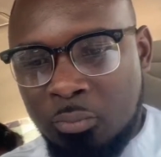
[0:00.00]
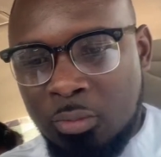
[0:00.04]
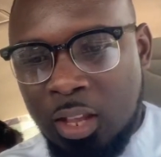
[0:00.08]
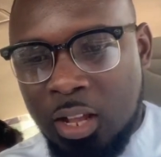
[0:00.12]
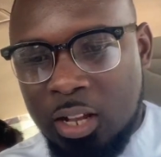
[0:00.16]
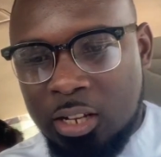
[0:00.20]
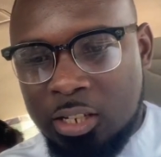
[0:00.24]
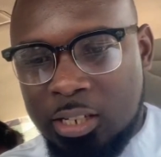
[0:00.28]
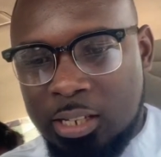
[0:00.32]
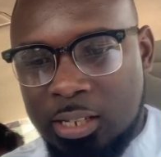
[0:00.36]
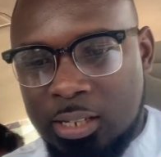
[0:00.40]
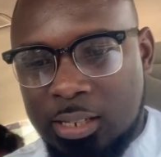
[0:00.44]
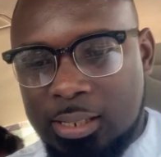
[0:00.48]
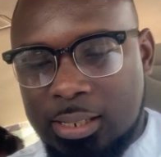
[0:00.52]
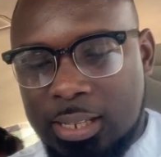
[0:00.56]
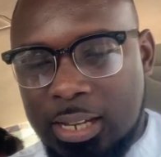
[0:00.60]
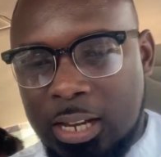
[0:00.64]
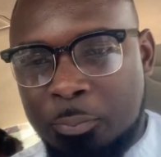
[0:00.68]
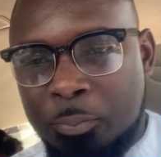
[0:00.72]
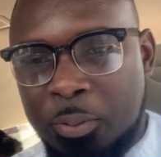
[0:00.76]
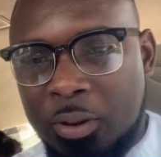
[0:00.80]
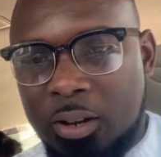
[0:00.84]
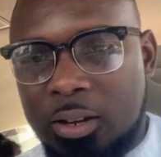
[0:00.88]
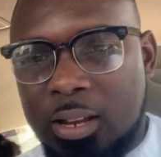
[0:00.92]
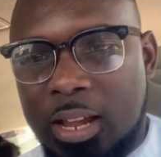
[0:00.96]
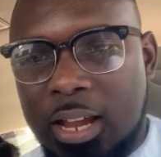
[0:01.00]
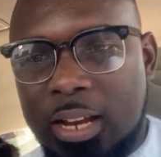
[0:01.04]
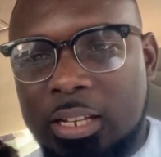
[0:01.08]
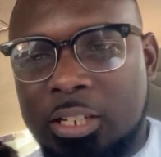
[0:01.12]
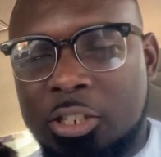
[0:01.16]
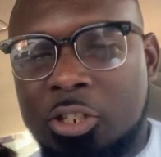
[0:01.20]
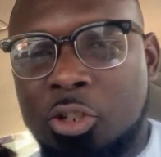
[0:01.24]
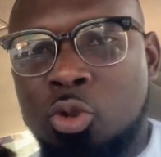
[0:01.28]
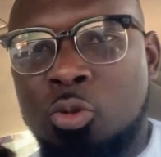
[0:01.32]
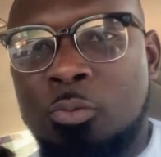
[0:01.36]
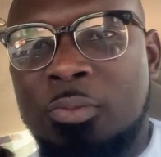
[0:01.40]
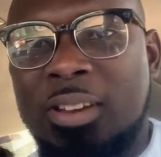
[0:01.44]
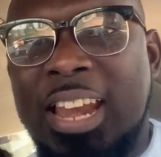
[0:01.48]
She is sleeping and she
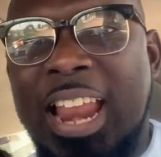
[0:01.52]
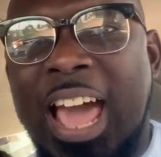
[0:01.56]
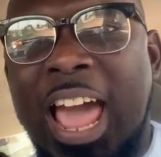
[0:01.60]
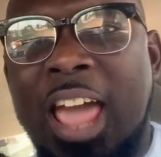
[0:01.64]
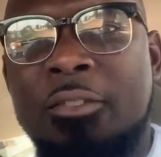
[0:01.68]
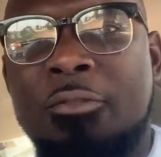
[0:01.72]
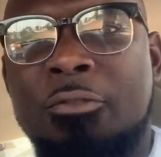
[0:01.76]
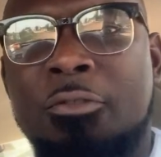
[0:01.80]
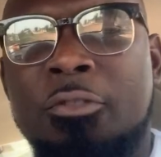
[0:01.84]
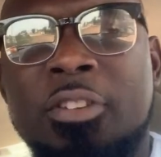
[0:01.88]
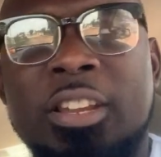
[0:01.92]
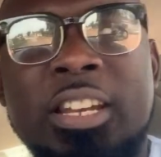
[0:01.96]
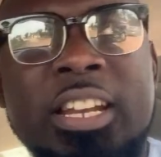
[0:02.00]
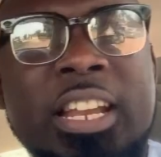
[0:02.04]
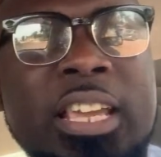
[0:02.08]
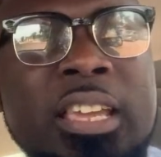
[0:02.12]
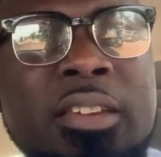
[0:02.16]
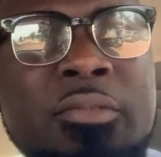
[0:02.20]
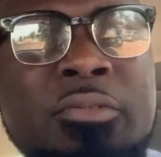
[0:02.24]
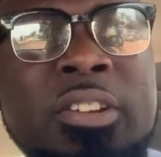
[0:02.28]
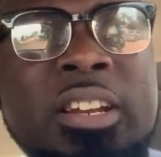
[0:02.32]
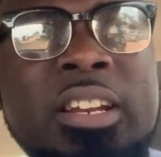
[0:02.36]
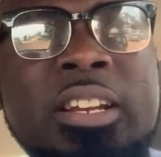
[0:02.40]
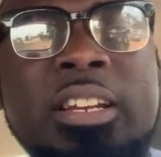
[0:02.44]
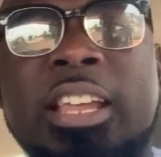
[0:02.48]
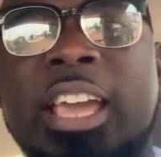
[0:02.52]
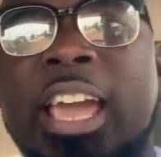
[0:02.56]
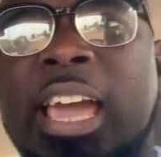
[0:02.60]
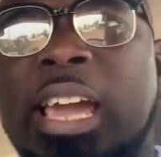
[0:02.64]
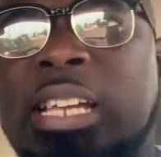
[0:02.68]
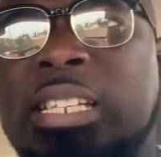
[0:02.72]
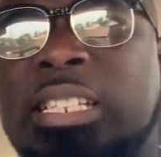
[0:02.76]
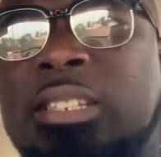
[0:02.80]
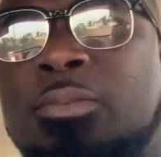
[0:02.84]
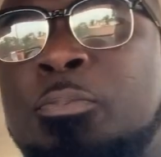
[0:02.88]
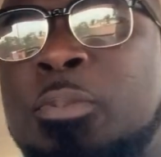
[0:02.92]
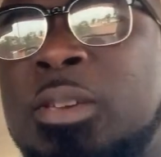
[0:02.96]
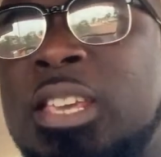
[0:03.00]
will be live in the evening
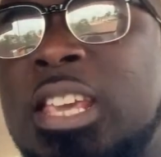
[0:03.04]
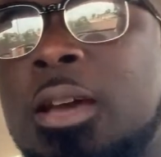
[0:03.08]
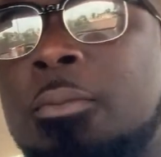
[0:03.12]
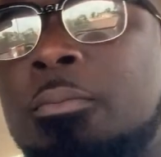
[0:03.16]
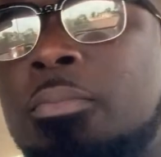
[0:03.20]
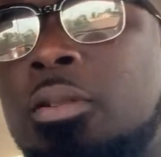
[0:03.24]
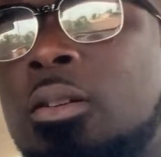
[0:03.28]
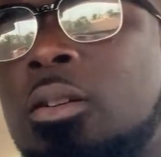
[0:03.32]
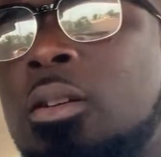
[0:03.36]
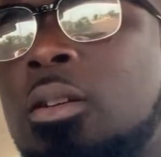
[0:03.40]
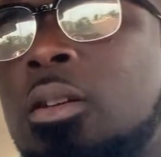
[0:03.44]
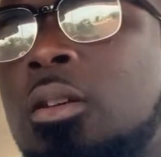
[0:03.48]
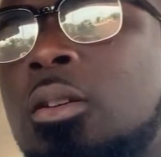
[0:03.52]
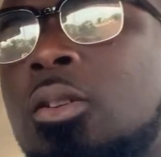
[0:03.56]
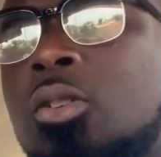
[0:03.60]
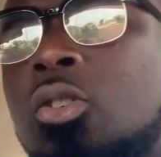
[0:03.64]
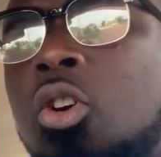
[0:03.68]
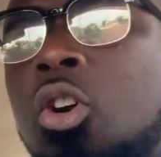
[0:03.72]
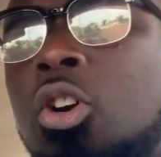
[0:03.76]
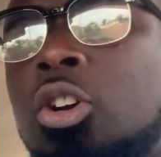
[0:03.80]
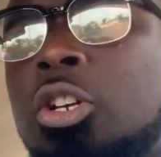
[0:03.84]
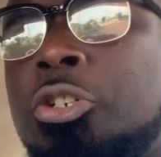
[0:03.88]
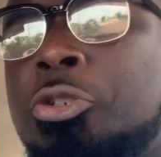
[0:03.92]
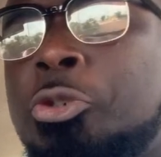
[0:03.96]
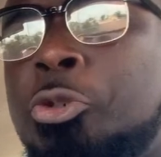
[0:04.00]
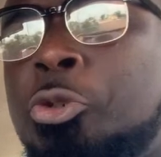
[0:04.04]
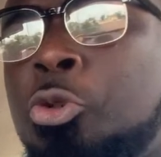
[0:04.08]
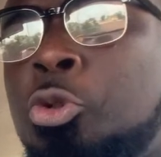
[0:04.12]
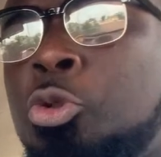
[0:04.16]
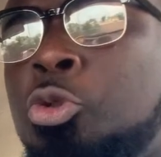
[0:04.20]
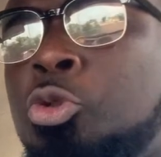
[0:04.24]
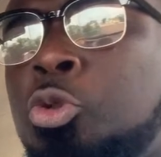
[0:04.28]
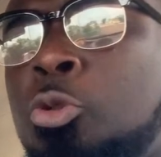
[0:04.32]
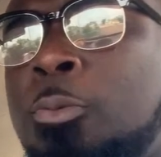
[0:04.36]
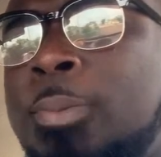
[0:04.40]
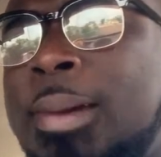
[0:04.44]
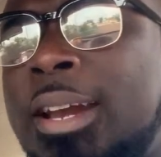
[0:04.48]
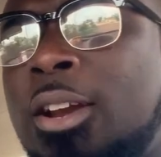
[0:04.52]
8 p.m. on
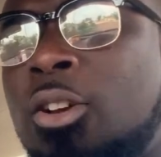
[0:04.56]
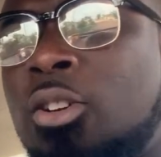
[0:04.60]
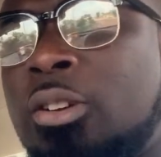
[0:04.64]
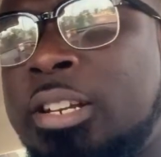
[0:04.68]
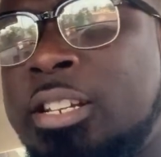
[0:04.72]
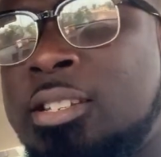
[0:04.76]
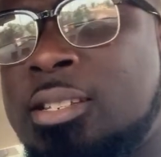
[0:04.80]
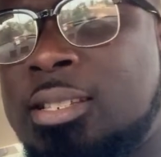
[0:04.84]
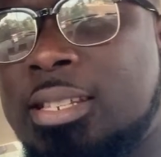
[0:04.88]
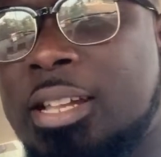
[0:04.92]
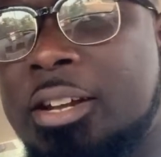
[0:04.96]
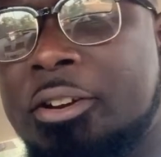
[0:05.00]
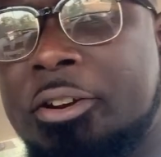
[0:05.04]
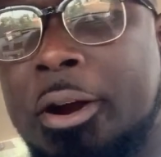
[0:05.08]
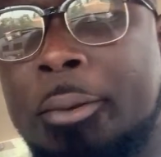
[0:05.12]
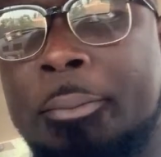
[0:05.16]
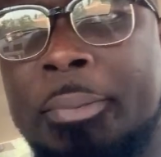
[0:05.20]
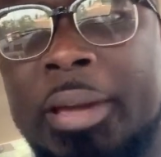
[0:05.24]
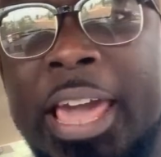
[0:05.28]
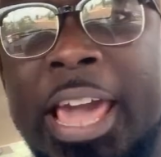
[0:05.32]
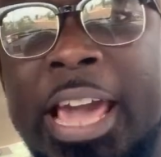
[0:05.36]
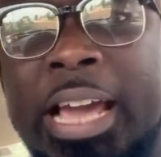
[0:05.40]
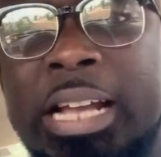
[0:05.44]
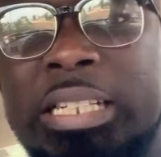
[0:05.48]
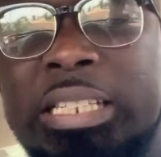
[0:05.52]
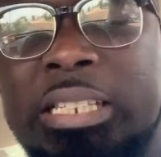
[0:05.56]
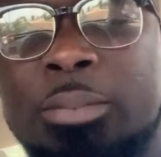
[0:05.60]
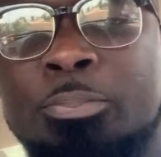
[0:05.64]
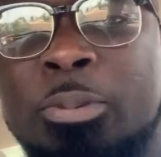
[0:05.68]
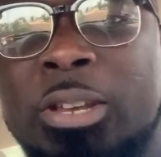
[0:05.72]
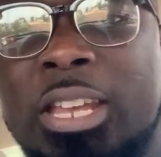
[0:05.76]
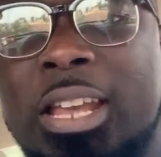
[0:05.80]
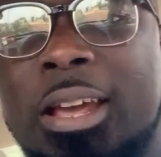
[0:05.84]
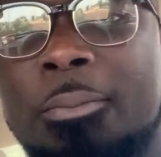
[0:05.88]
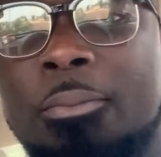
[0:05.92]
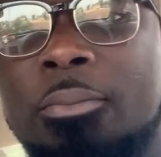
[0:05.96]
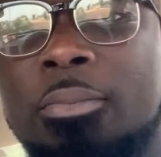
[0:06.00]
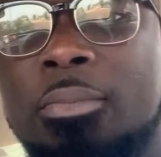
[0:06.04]
YouTube and on Instagram 8
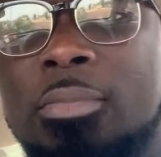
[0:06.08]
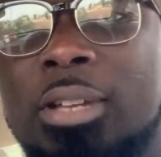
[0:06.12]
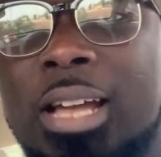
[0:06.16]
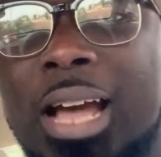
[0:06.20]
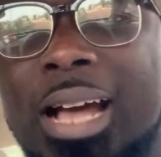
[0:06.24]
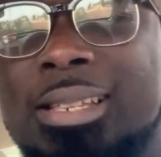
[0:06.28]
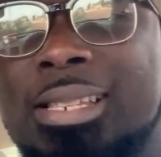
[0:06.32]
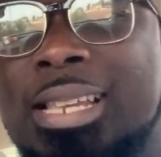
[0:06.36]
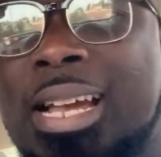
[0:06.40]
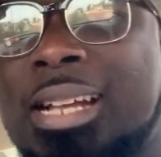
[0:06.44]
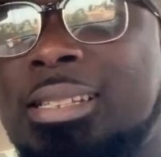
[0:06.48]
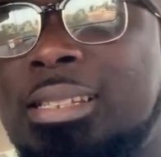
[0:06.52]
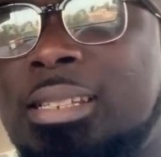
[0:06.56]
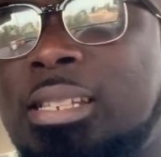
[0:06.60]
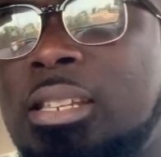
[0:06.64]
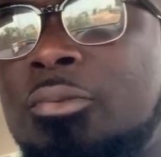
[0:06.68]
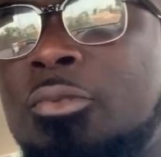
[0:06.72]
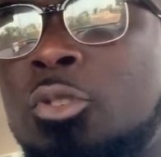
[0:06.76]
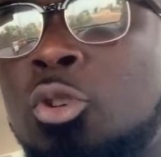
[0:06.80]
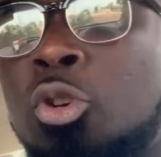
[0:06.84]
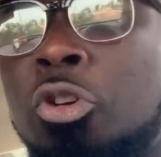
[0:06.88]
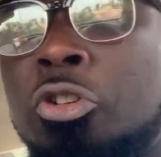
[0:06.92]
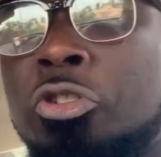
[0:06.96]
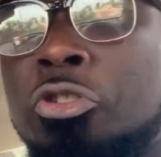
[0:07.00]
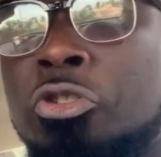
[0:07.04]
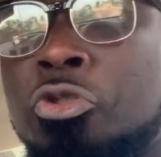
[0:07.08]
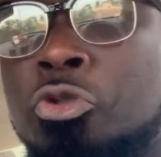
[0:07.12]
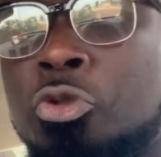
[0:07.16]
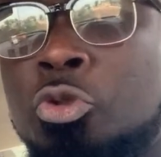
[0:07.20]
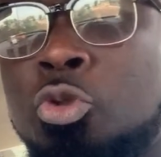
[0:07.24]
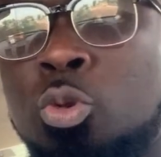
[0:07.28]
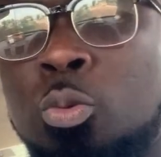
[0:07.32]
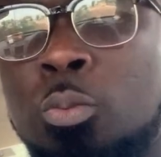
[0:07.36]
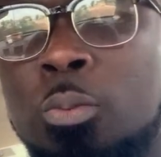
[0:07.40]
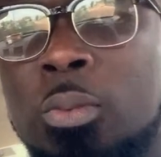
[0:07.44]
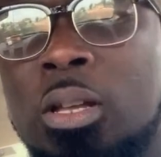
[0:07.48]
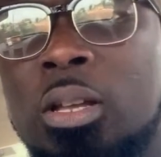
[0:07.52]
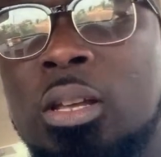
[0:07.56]
p.m. Kazan TV on
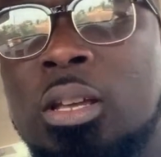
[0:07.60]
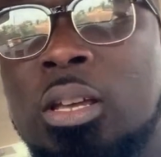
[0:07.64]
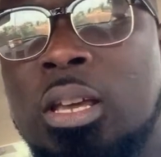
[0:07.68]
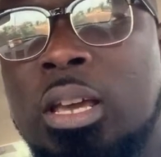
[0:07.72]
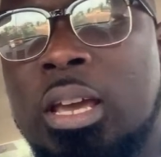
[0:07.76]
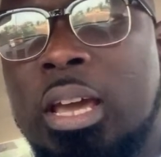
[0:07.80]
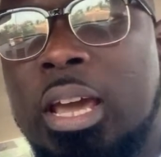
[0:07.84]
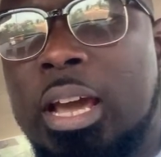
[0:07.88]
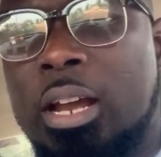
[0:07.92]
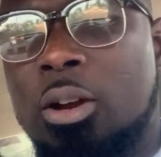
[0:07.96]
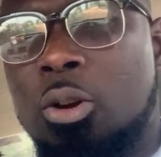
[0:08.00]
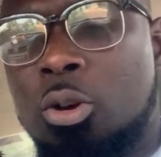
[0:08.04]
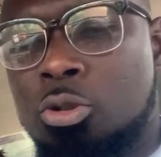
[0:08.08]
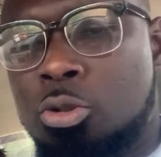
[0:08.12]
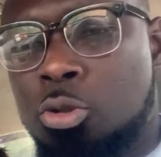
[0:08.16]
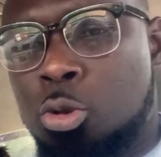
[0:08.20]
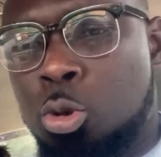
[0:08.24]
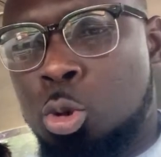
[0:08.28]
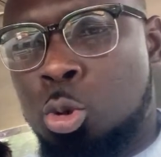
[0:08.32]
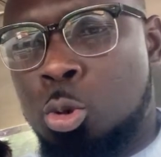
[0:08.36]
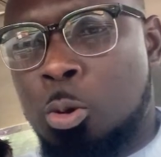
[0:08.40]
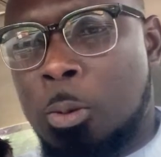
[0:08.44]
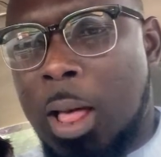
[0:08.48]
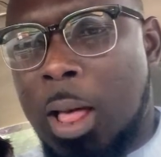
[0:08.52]
YouTube and also no